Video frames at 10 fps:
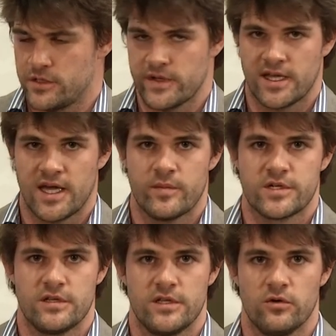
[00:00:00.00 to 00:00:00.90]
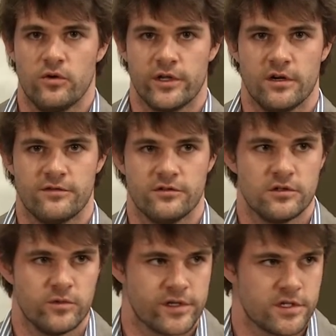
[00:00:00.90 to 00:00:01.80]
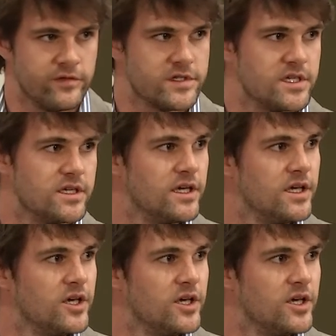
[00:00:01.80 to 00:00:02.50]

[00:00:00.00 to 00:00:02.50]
so we can capture the audio for what is obviously